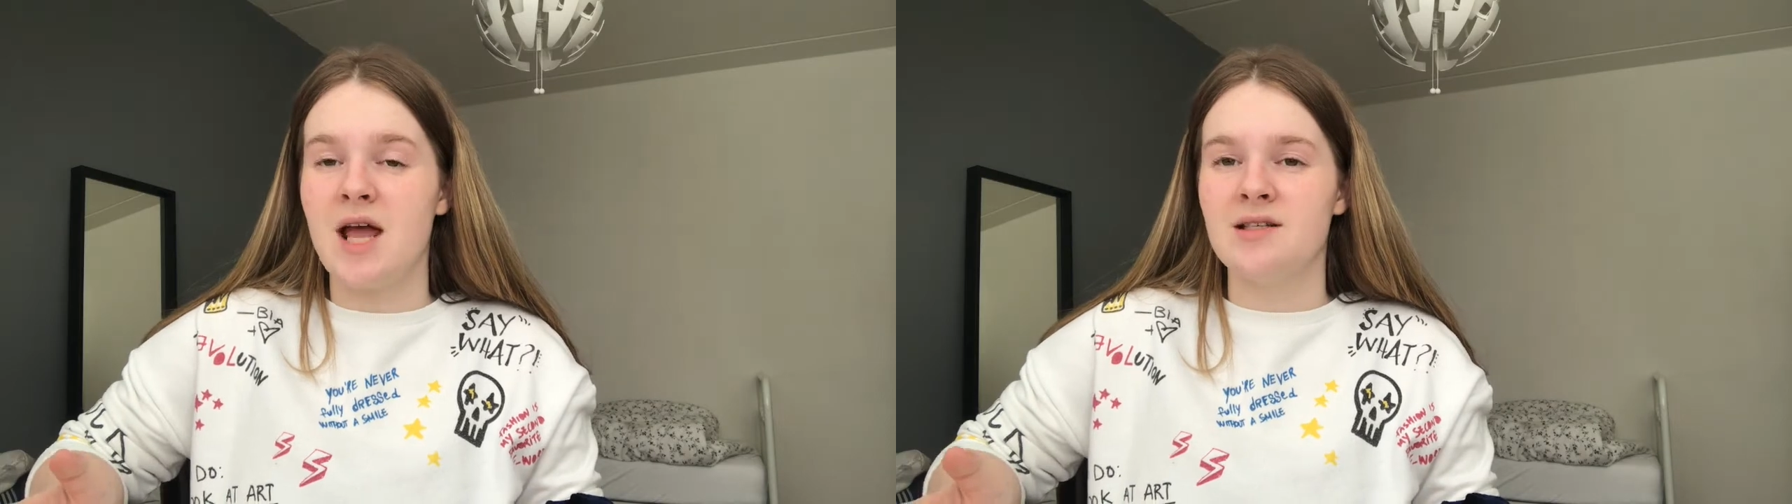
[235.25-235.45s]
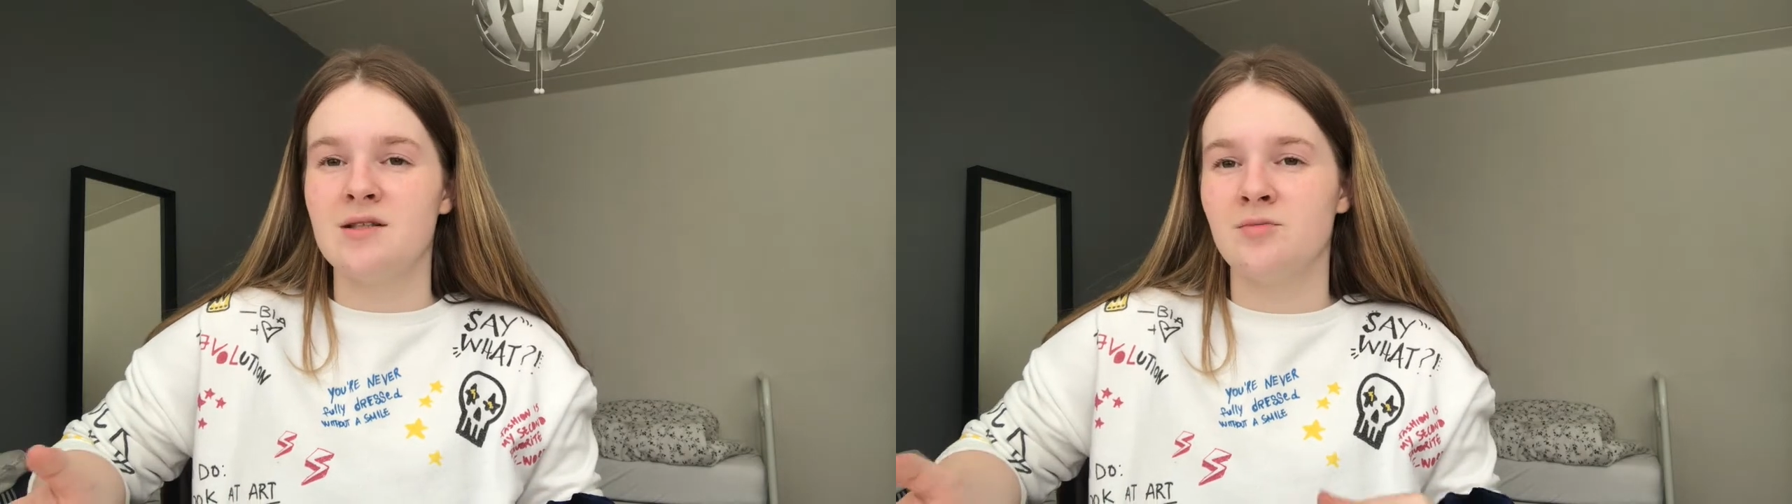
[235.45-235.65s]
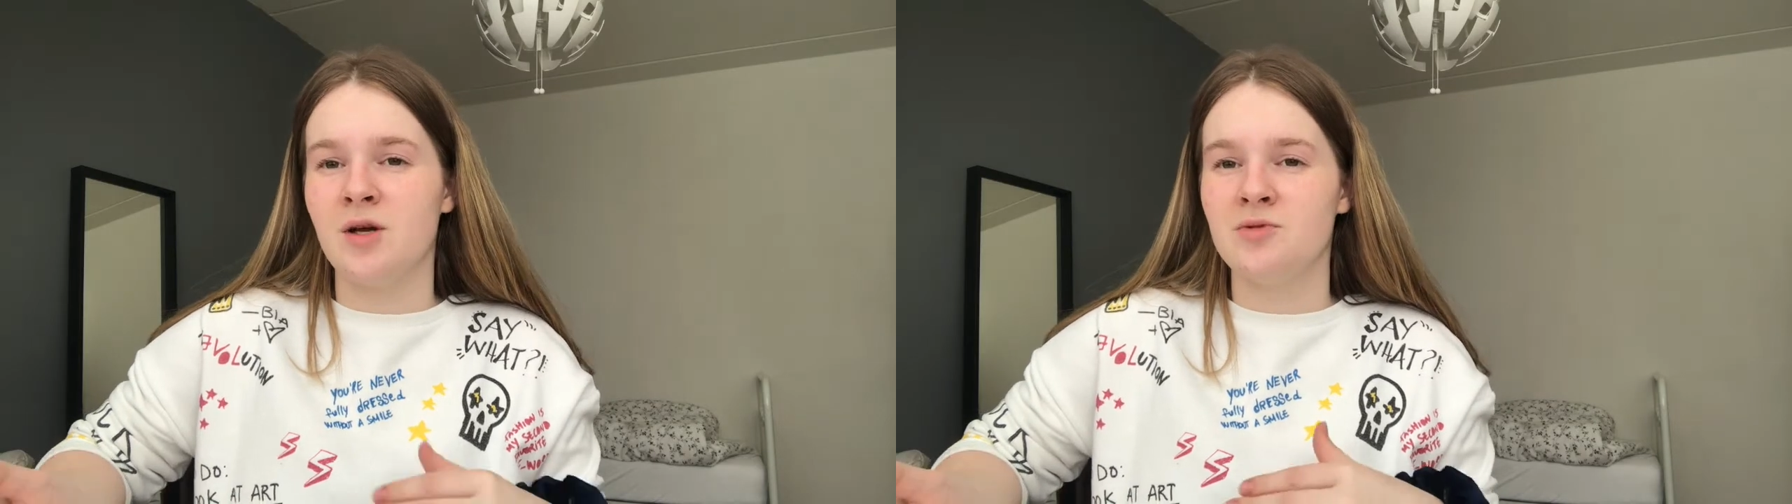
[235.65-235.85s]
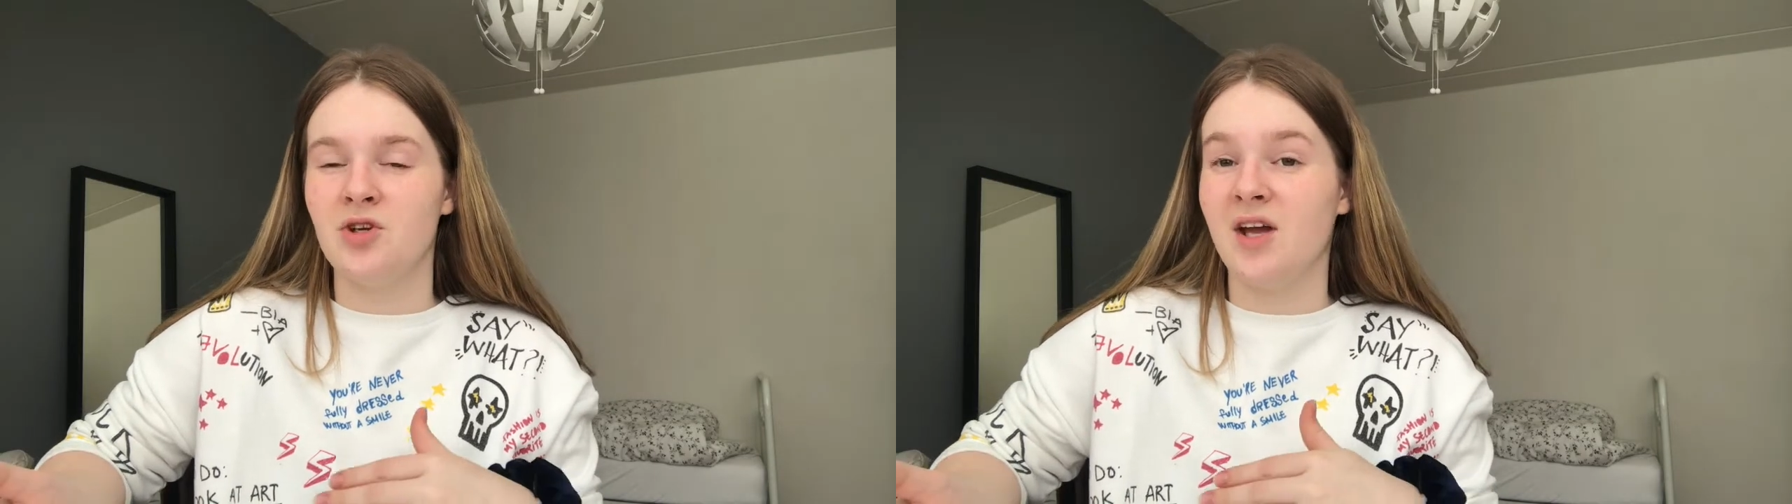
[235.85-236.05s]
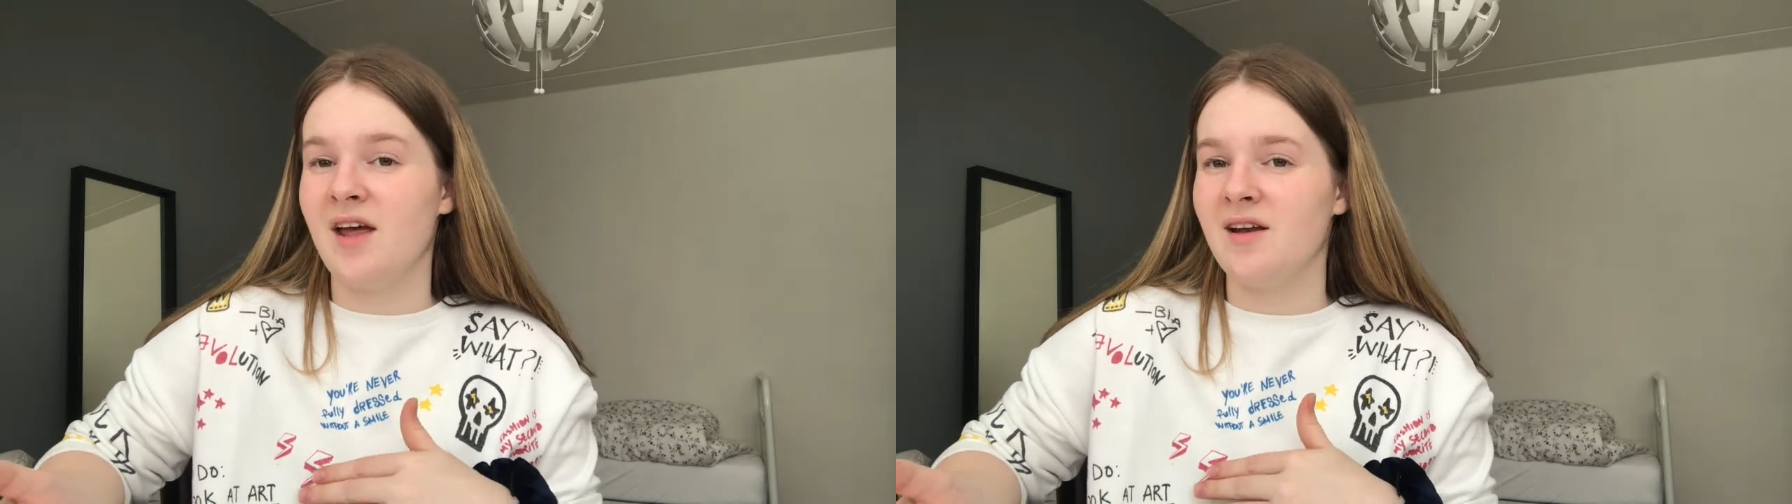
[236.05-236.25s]
and sometimes
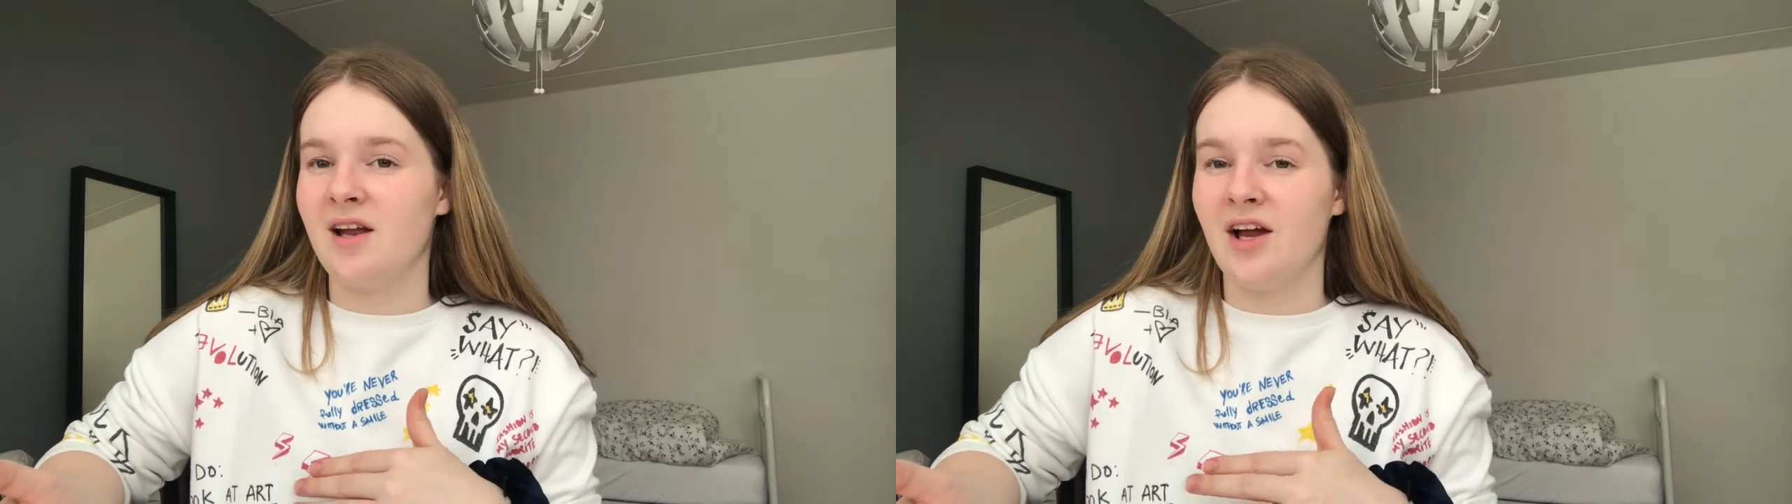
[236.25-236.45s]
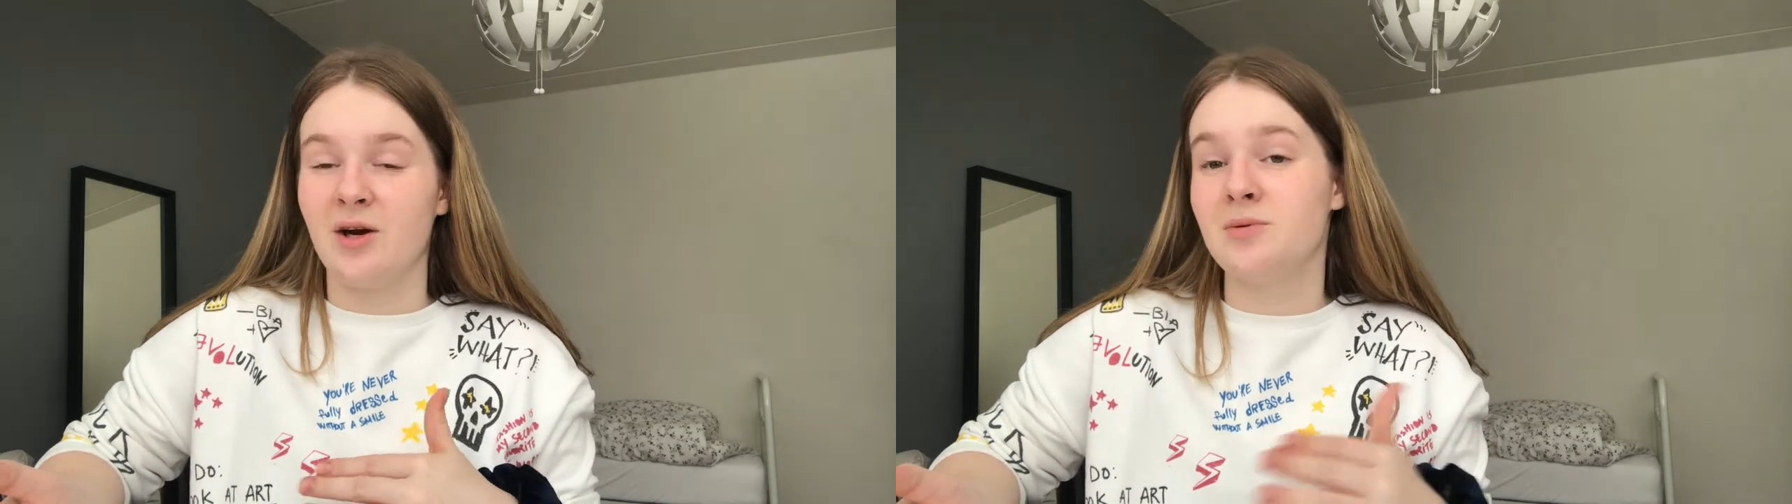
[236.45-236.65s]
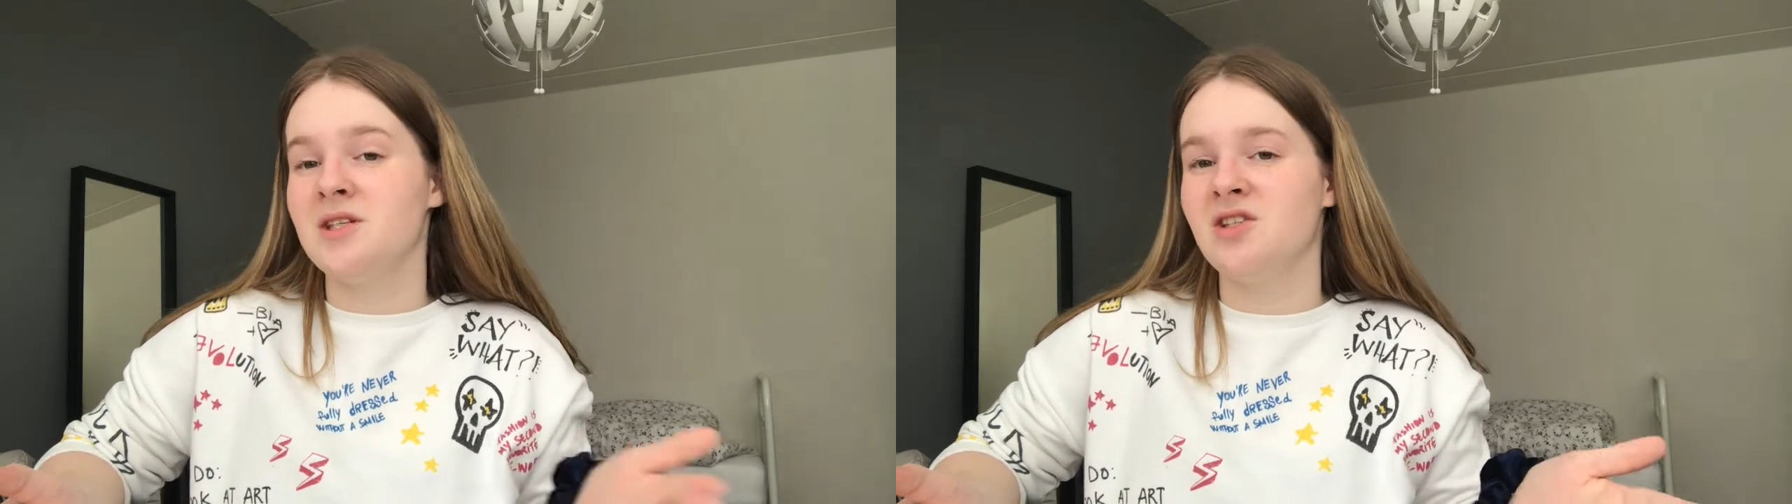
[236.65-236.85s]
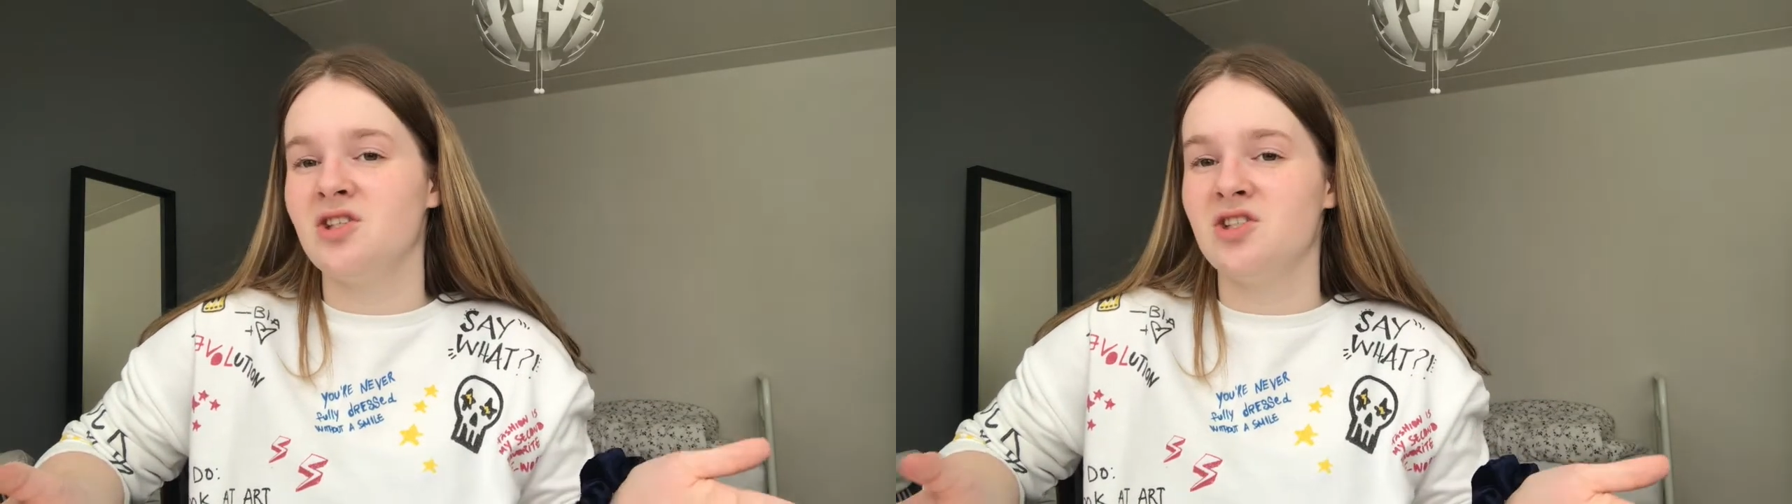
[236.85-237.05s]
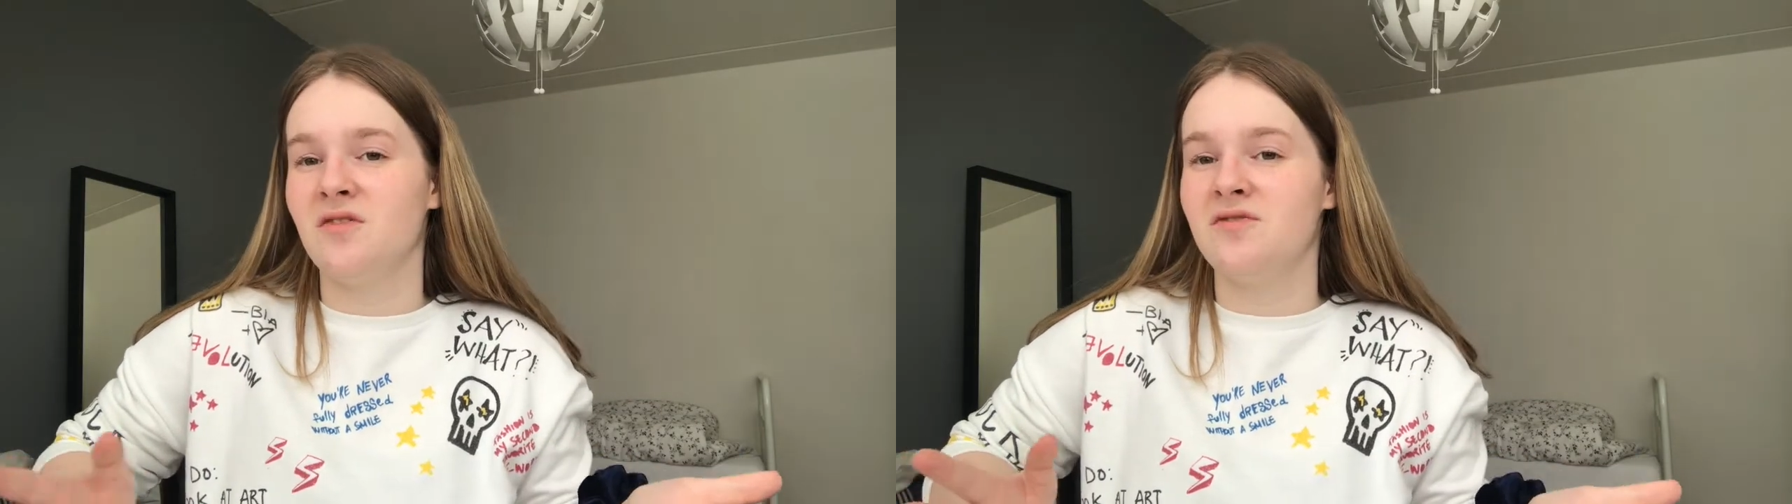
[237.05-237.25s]
you get a
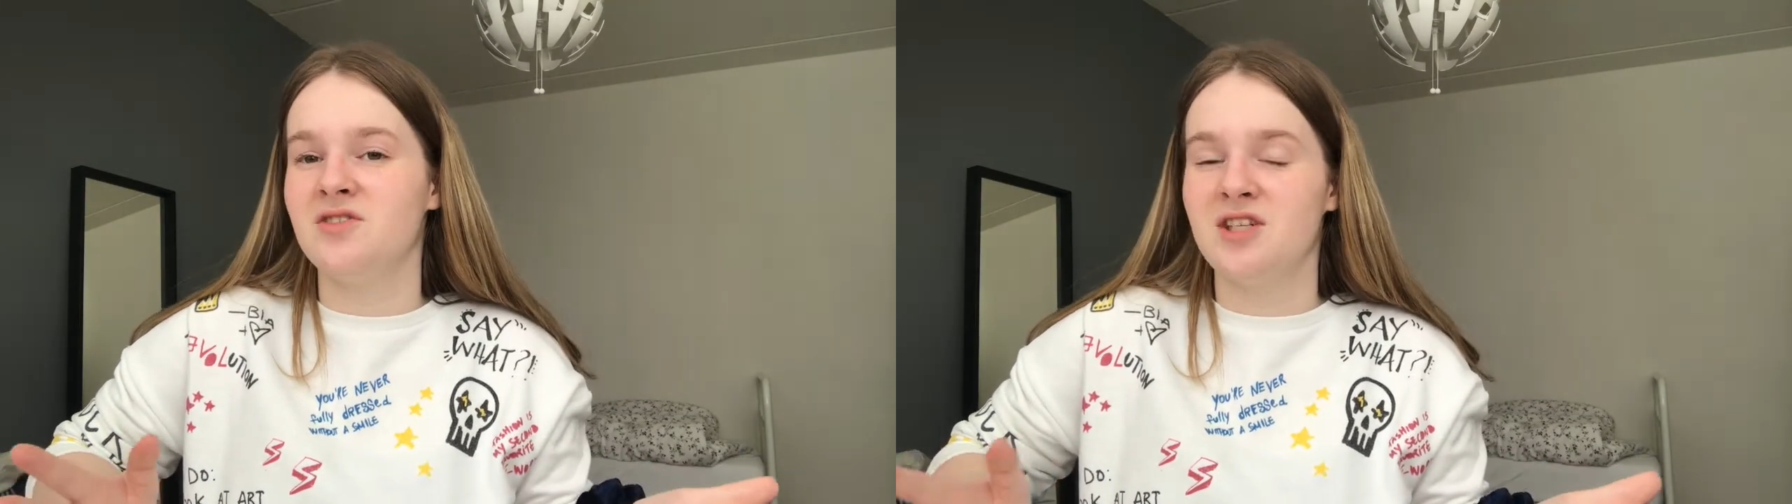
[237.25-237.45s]
percentage of